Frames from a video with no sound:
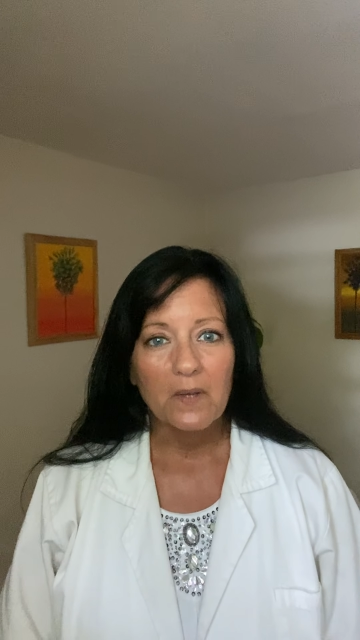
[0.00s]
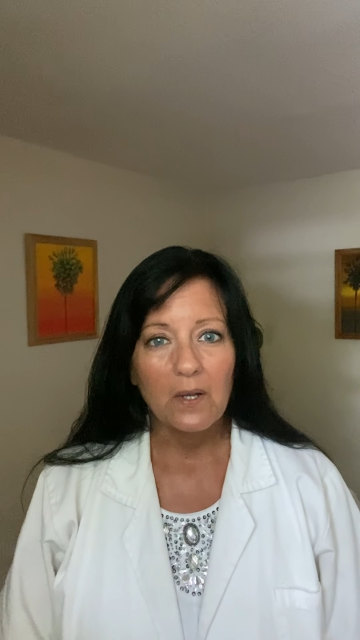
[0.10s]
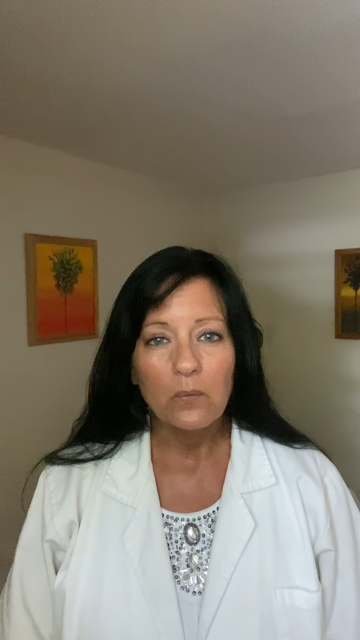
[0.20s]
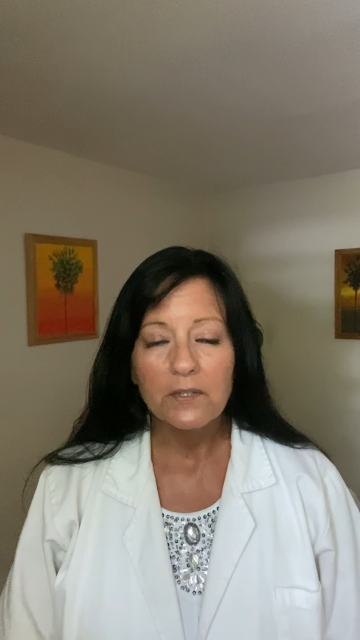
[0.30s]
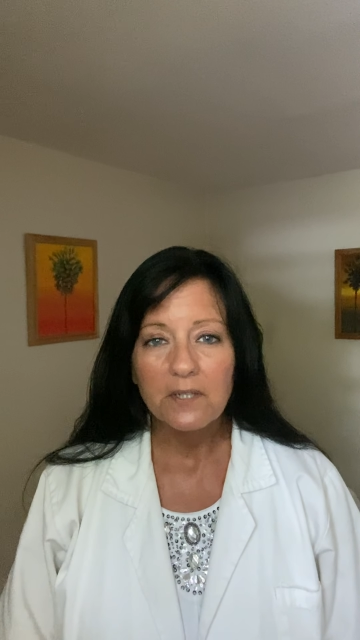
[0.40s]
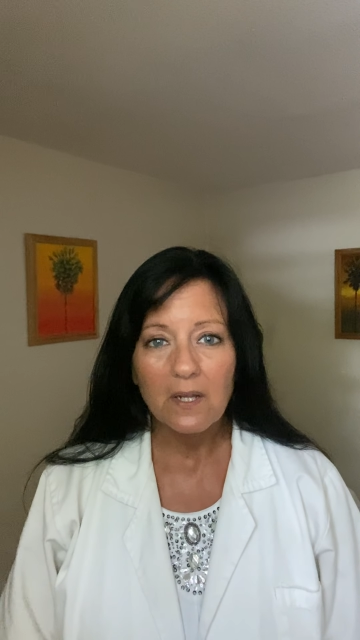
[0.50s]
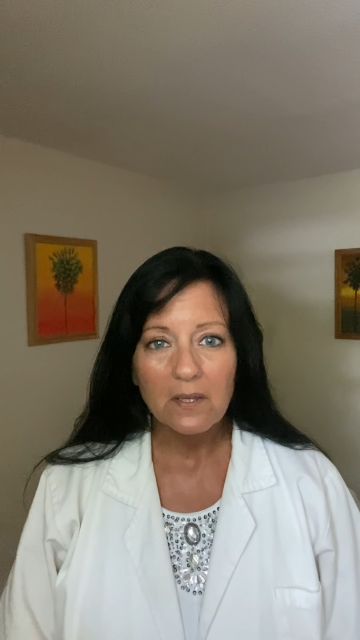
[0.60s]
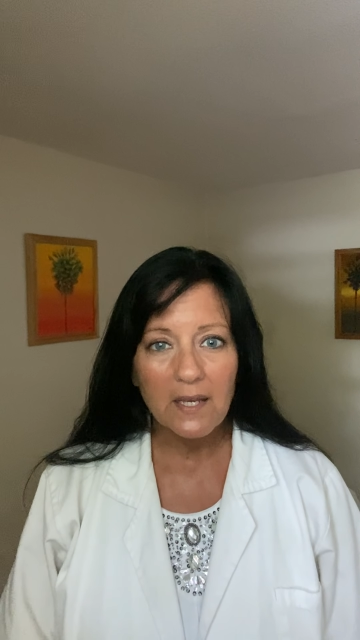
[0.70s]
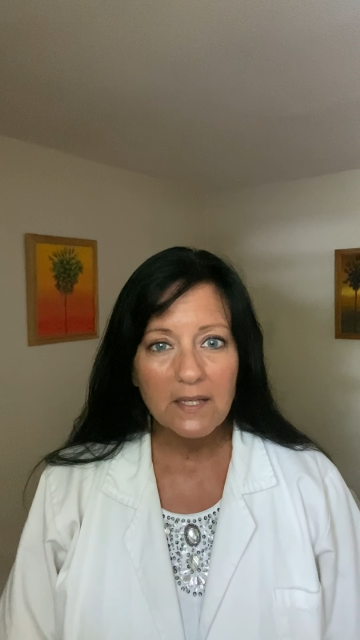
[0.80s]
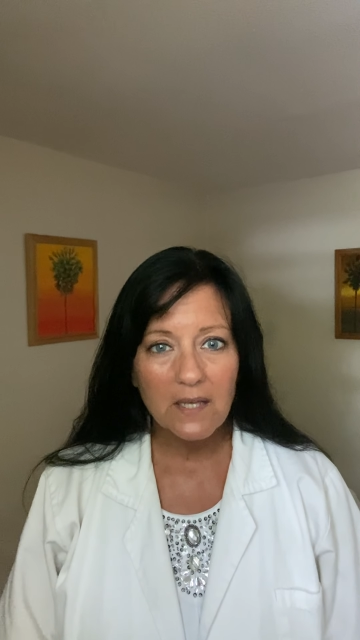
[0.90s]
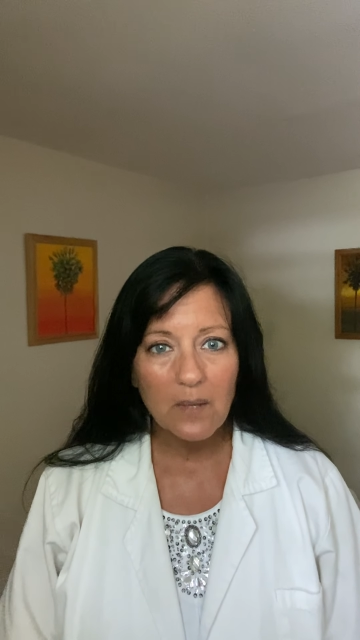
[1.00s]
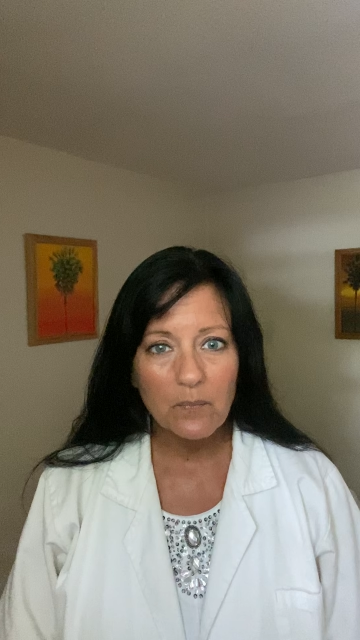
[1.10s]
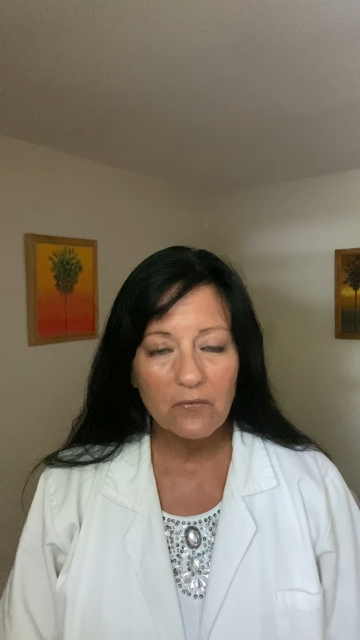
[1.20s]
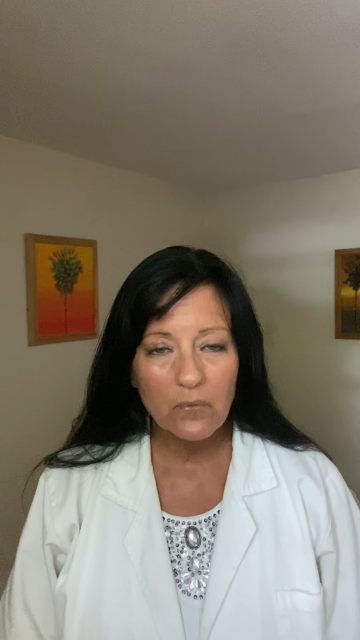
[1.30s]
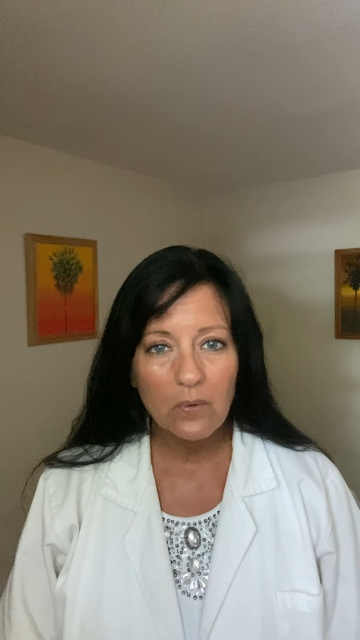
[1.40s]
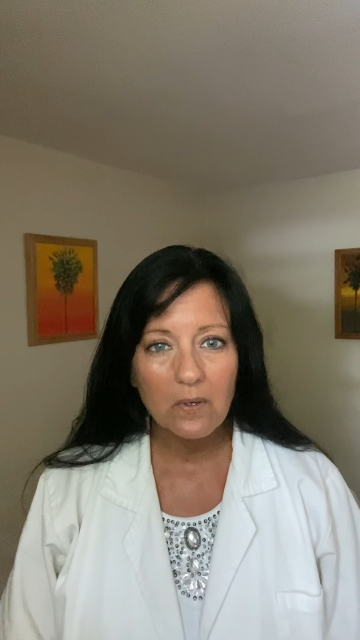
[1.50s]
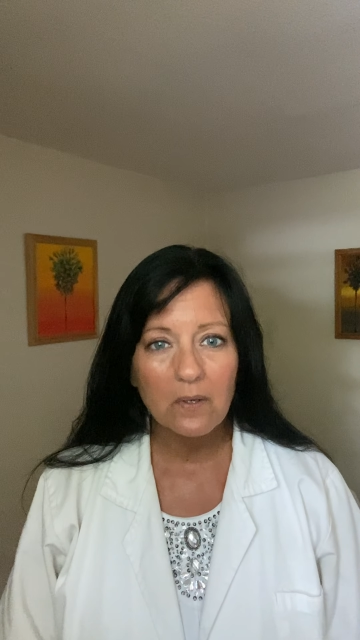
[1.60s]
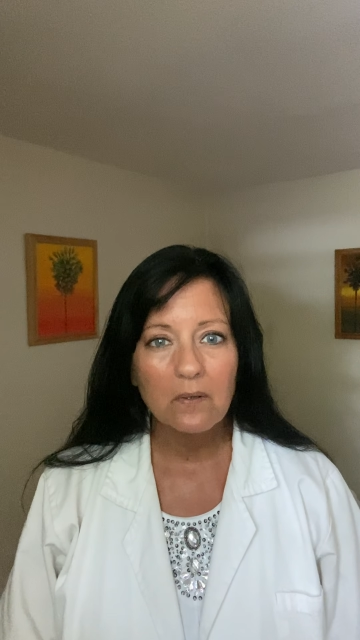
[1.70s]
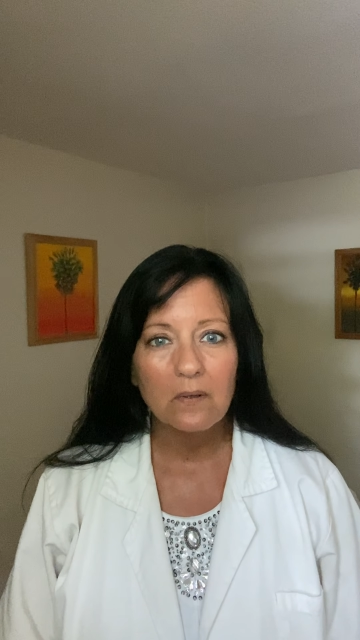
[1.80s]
I was not like that before.